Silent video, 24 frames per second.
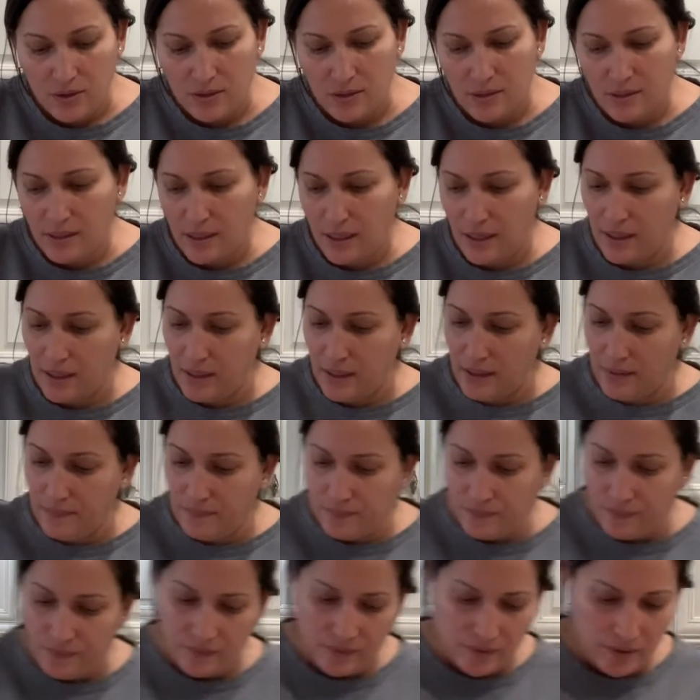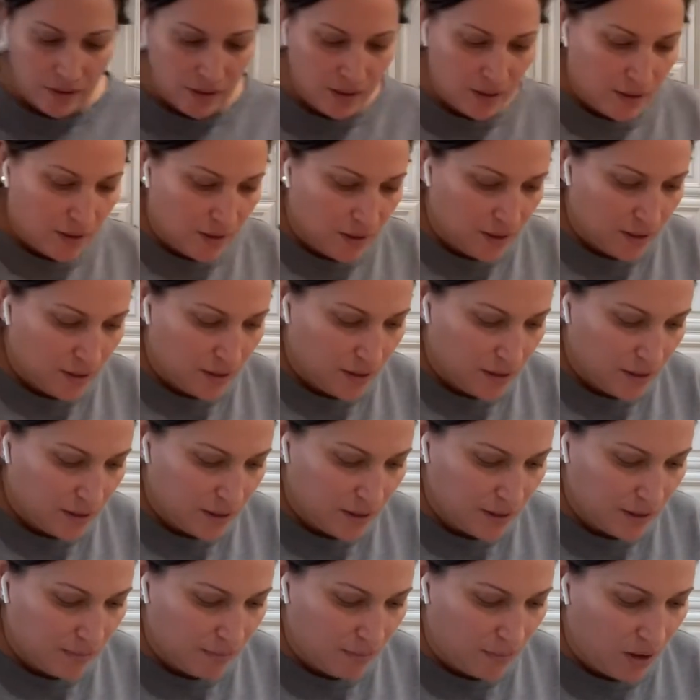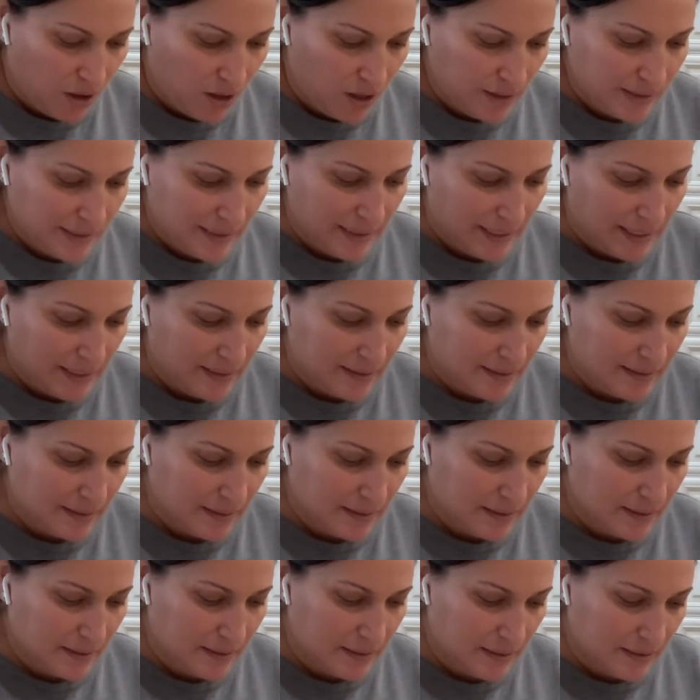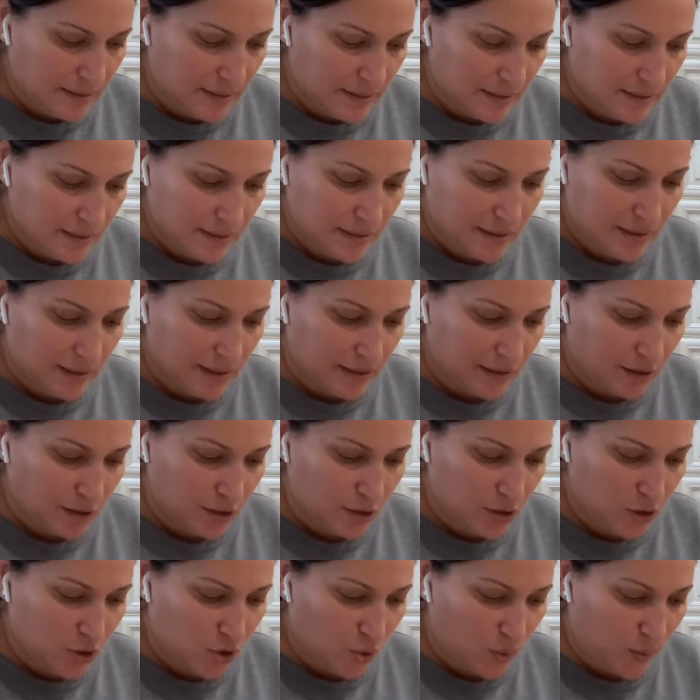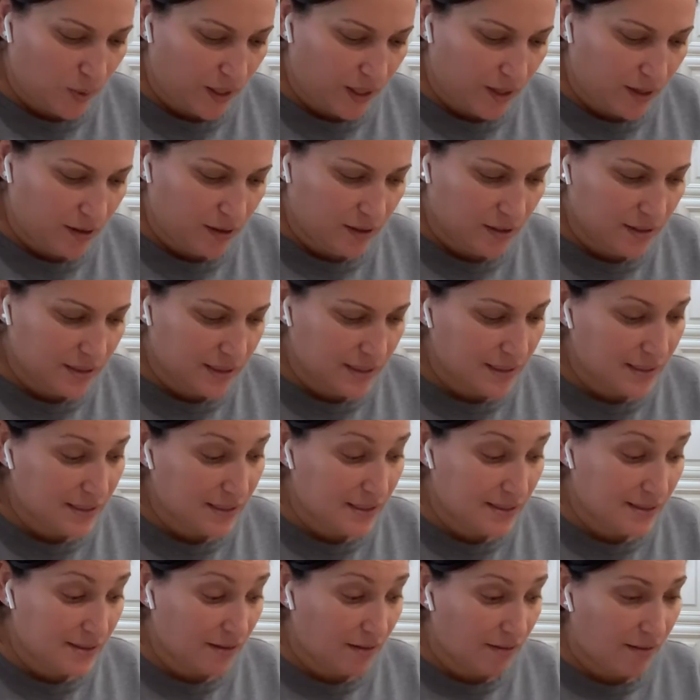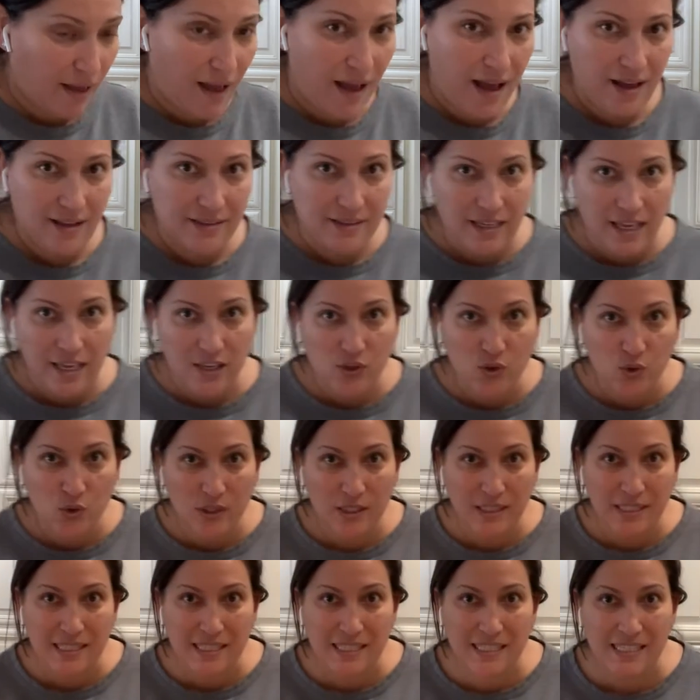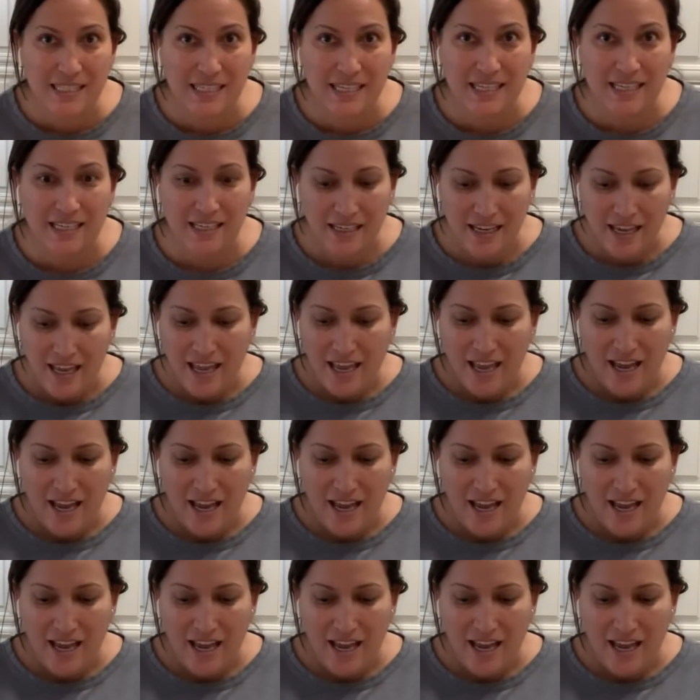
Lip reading: Cut it small slices, little squares. It's still hot, as you can see.